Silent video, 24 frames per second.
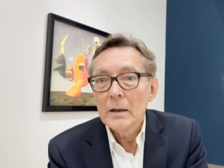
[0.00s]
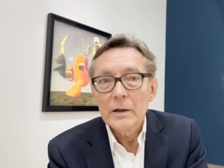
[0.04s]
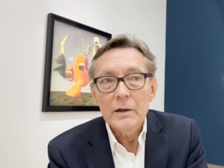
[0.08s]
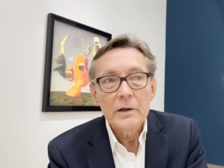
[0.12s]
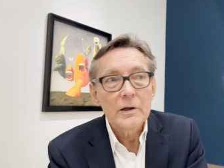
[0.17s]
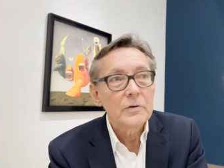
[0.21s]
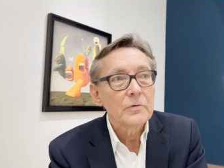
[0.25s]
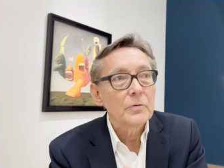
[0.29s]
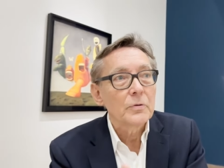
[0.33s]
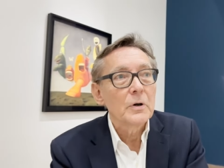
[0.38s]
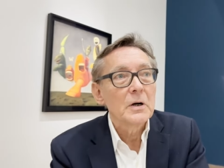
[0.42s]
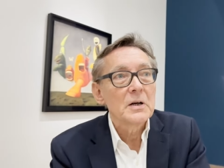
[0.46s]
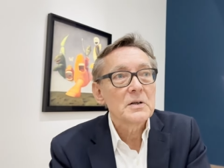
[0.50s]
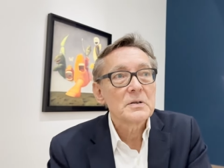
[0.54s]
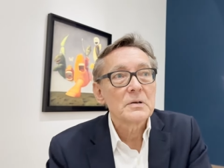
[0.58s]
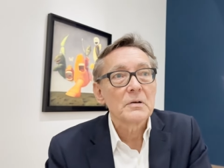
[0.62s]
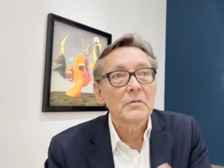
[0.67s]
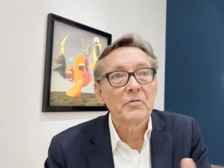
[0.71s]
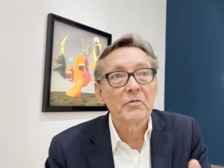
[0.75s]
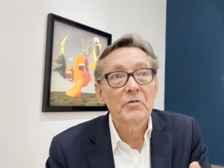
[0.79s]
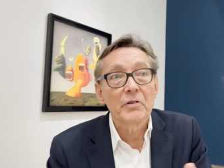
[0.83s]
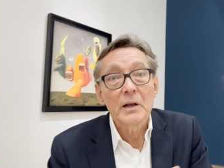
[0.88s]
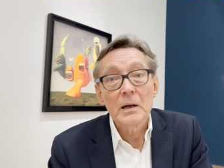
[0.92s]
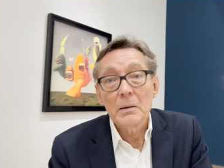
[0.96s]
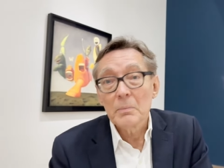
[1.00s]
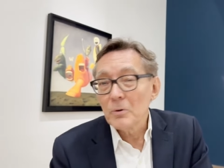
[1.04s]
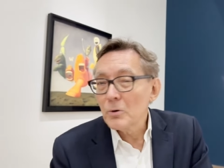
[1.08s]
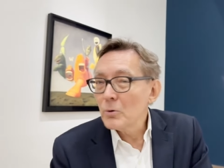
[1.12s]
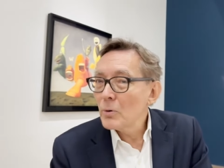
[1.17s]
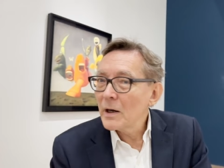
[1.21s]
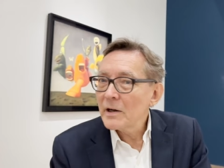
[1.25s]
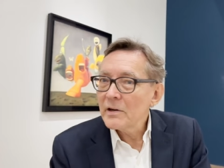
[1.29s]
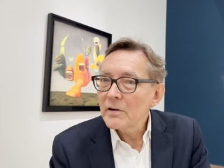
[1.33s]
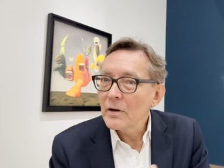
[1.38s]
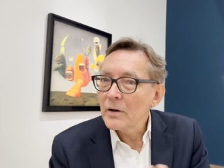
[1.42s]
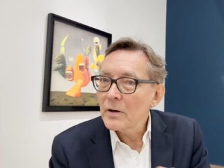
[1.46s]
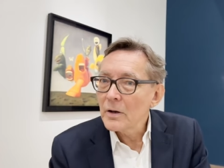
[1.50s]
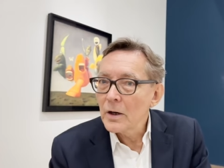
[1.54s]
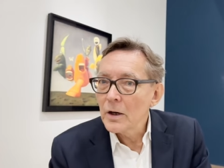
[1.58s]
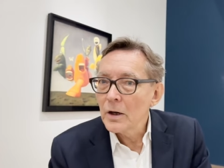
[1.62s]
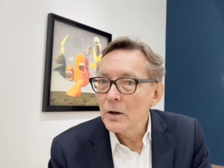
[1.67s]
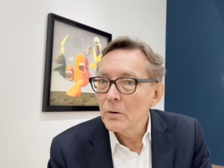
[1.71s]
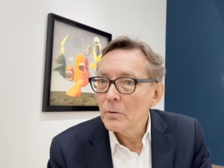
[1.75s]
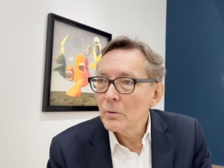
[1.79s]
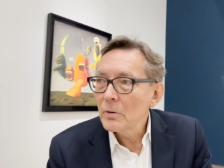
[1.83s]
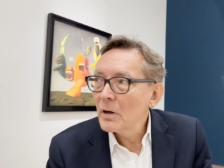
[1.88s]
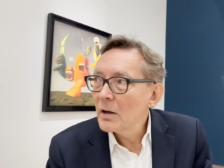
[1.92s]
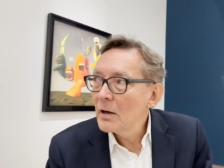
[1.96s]
It was a film quite
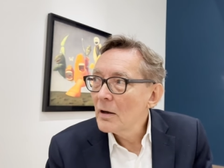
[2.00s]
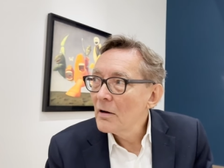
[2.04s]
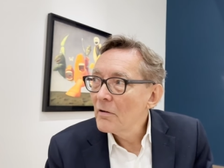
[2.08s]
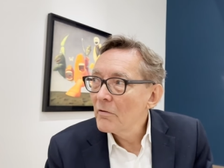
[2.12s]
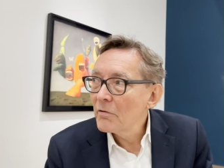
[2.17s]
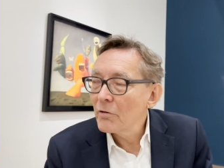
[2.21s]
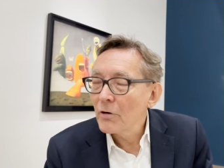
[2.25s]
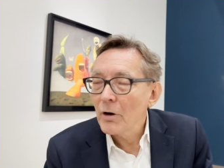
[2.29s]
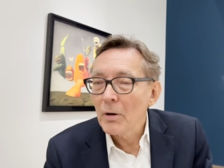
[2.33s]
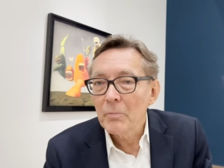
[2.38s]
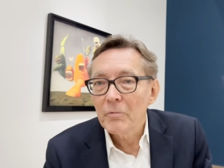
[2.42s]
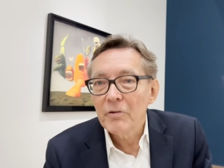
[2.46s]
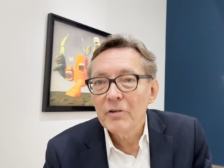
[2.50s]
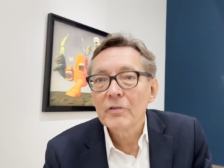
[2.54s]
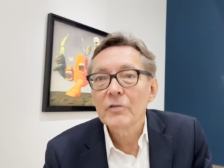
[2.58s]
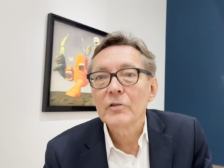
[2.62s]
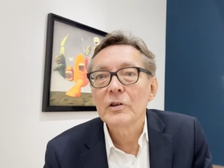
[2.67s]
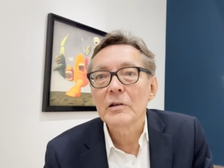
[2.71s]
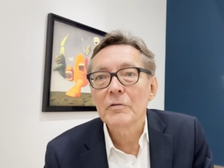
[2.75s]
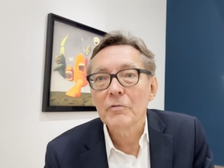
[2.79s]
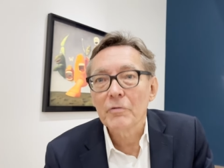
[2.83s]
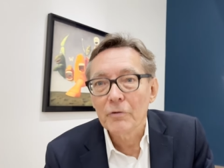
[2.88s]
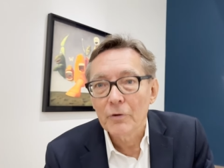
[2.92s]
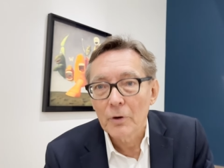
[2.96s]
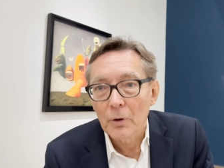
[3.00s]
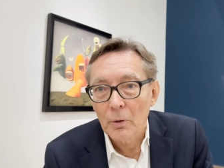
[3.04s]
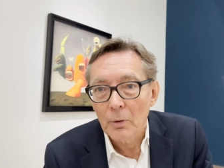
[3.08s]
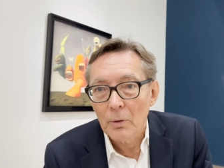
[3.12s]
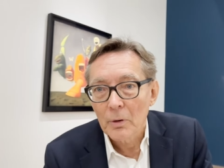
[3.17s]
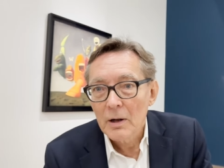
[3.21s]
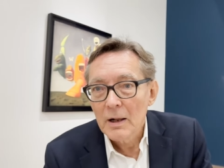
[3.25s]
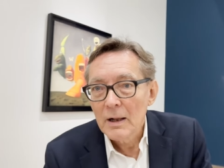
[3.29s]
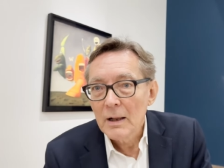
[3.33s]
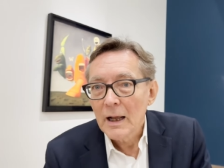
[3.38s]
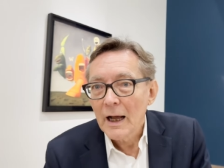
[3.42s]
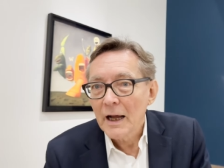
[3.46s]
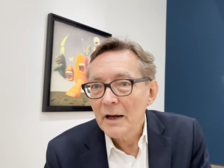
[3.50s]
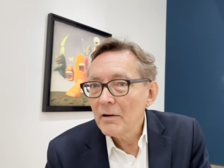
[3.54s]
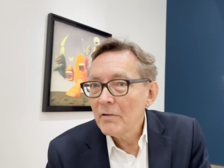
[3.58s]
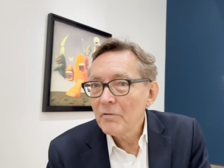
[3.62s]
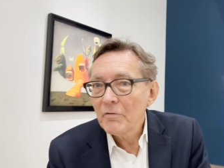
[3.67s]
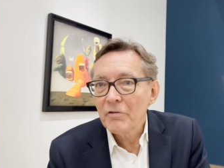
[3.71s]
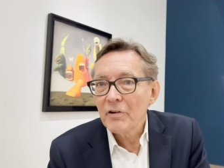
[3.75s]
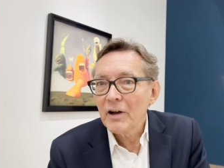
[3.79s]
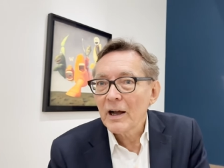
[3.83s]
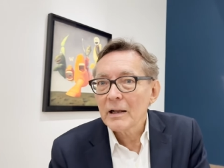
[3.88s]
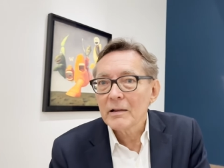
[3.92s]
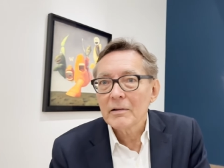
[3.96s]
unknown from 54. And in
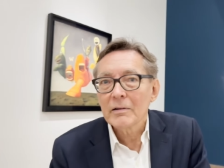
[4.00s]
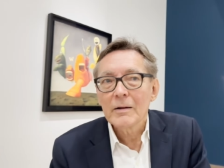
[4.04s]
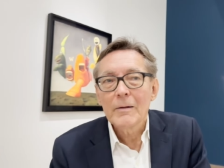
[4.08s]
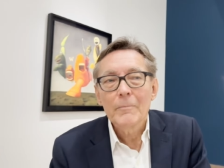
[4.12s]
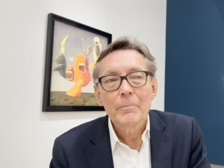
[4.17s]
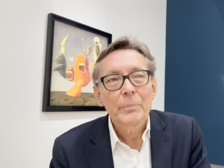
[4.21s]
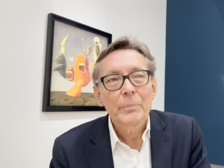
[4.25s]
fact,